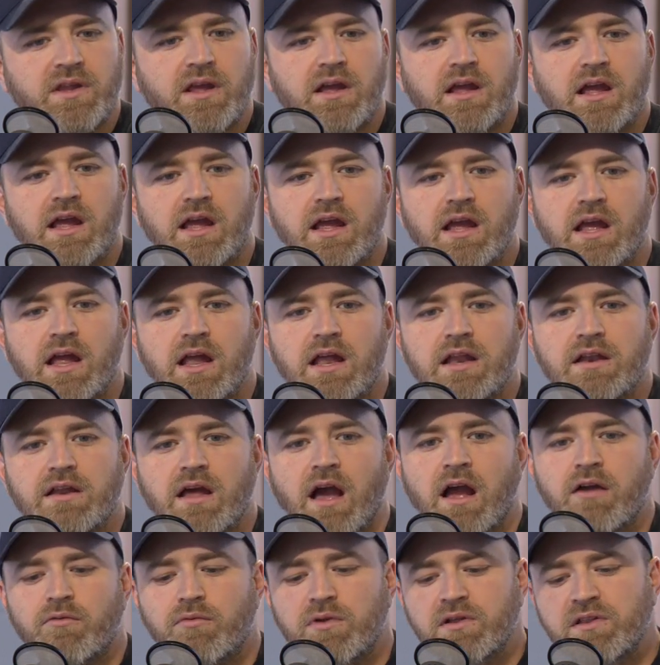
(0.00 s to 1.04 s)
And
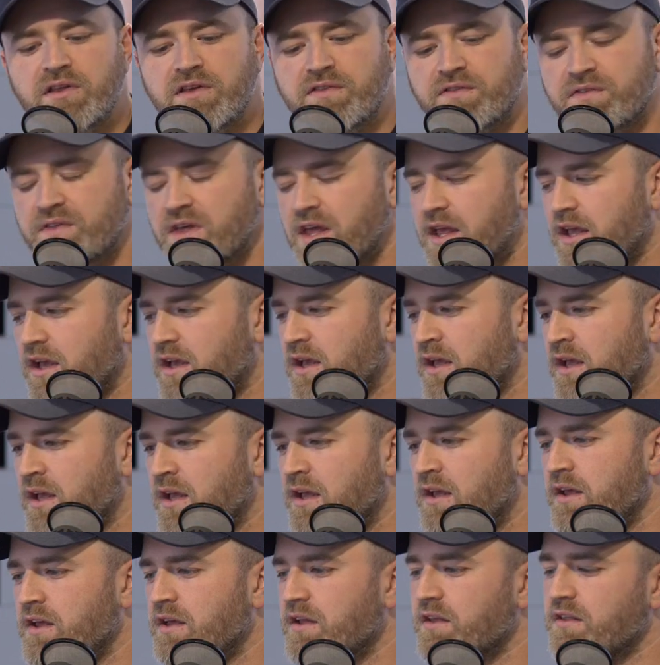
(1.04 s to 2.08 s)
I really think
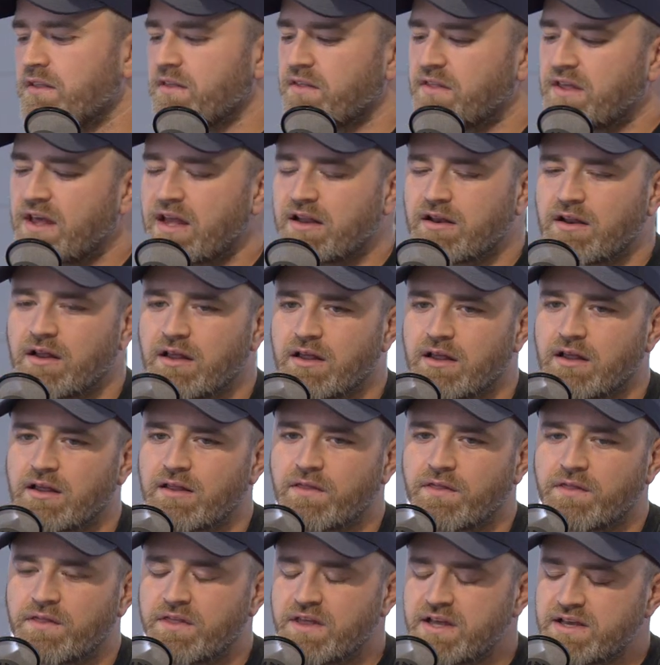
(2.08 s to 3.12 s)
that
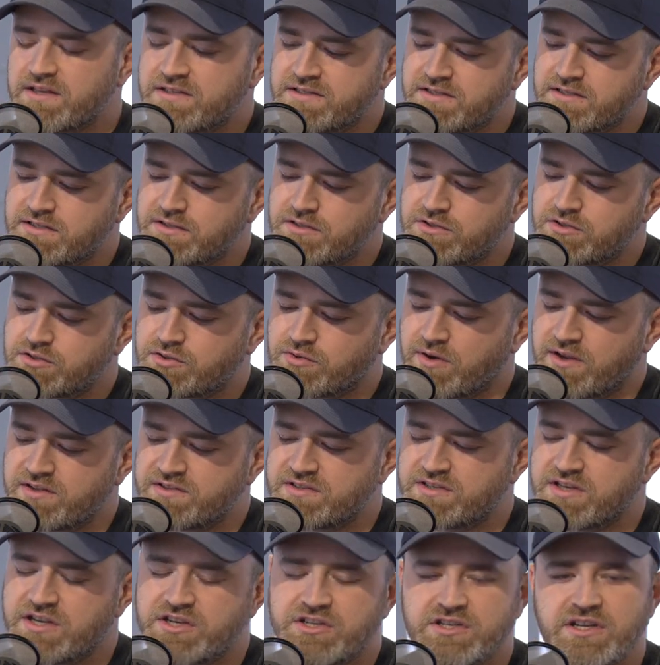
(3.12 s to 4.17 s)
this
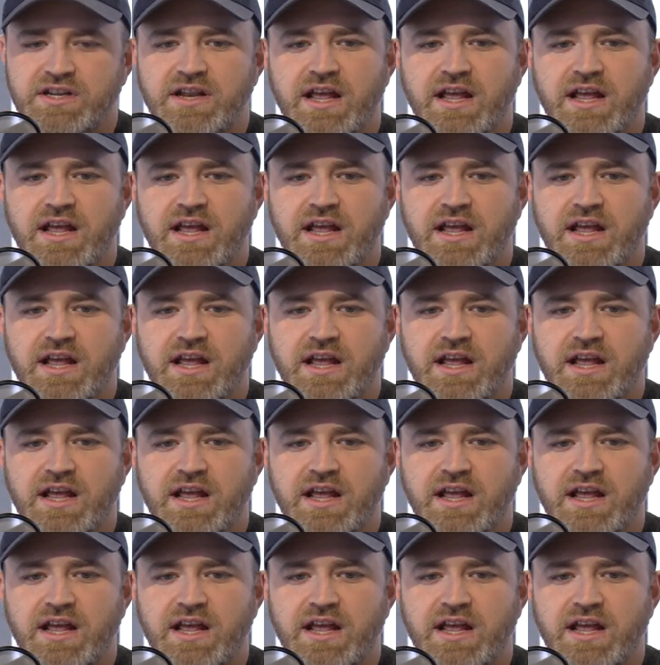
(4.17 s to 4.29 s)
transition